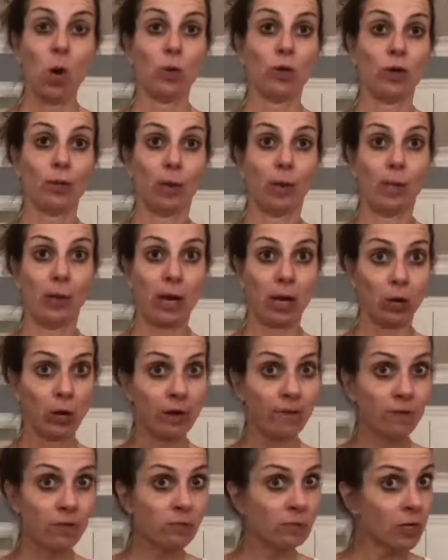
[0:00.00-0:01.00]
We are
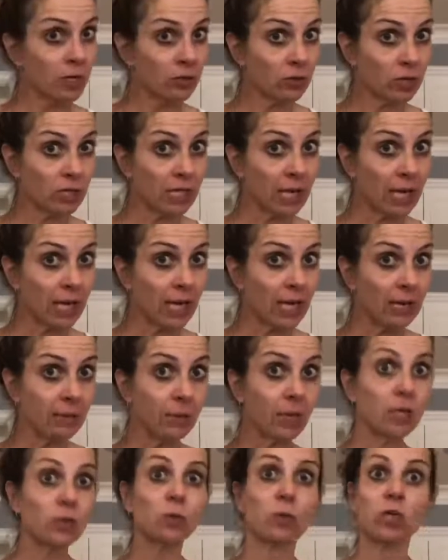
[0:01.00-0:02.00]
preparing for Mother's Day
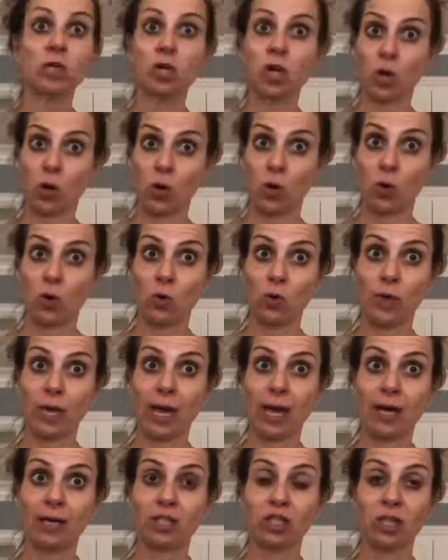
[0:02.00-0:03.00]
because we know
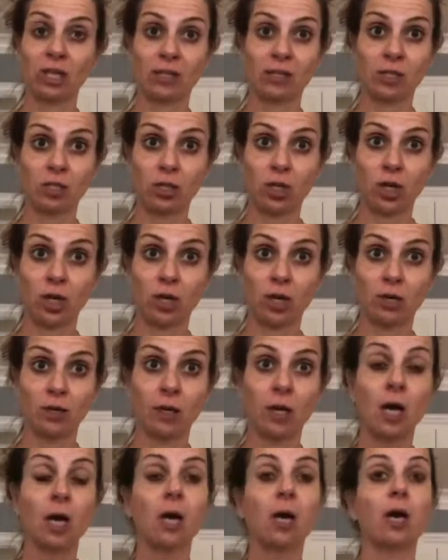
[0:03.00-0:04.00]
that chances are